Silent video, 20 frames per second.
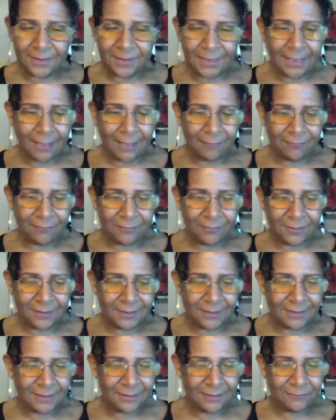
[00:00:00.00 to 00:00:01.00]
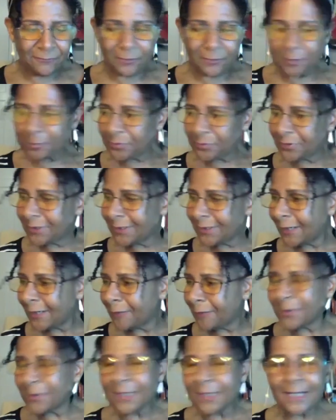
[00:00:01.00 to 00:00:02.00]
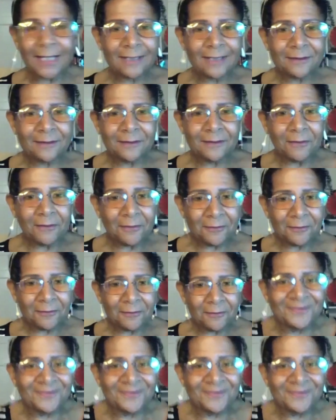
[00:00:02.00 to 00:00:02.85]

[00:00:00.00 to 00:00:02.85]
and I really didn't want to put it down, but I had to go home.